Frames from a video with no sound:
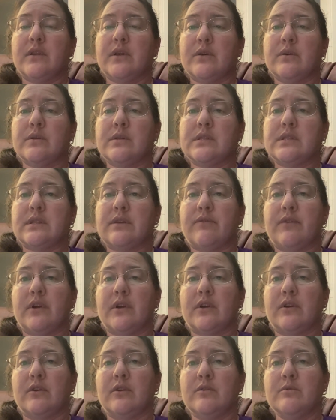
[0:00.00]
those
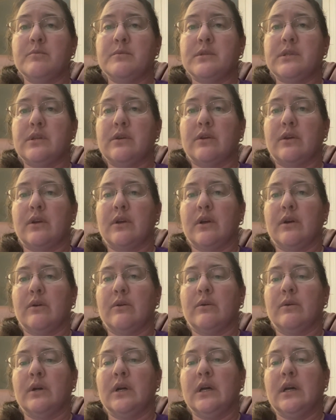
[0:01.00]
different groups, you can
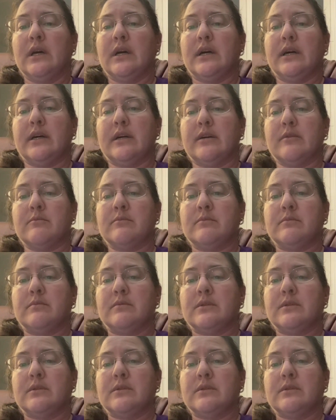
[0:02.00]
go um,